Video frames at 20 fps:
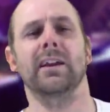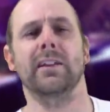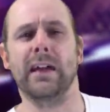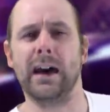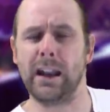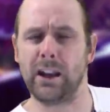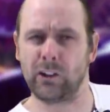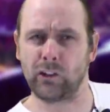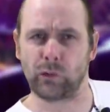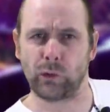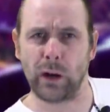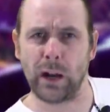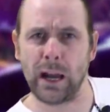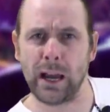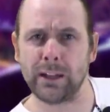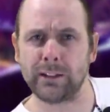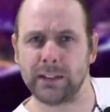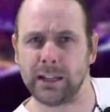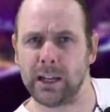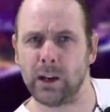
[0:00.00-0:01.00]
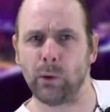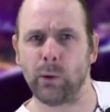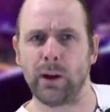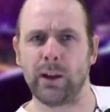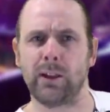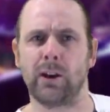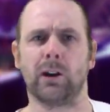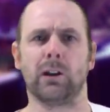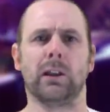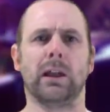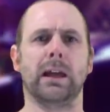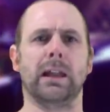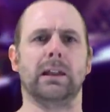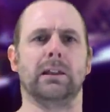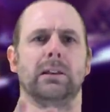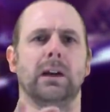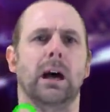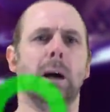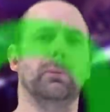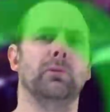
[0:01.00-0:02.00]
That is right. Anyway, there, Lady
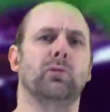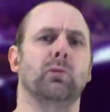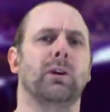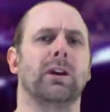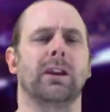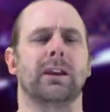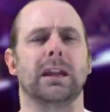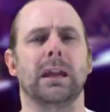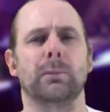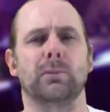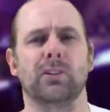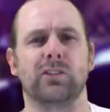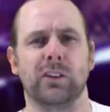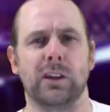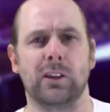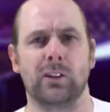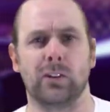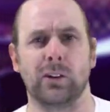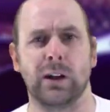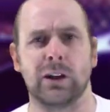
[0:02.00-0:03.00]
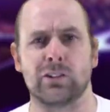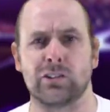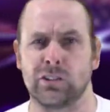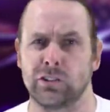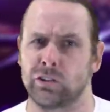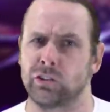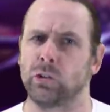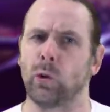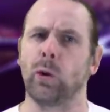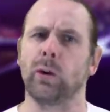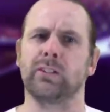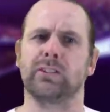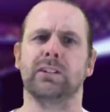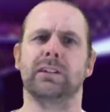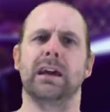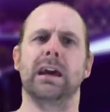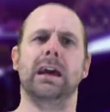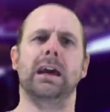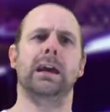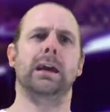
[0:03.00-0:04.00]
Lumps, we're going to keep this introduction short
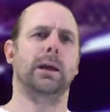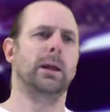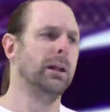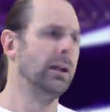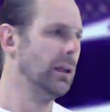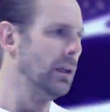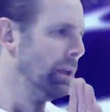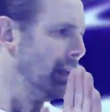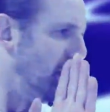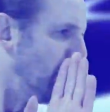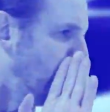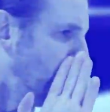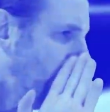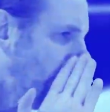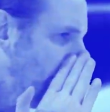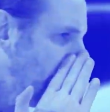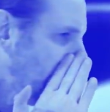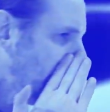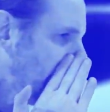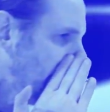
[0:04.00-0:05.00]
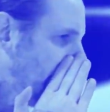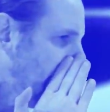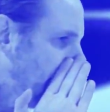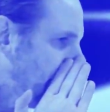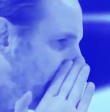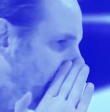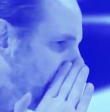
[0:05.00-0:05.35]
today. Why are you going to keep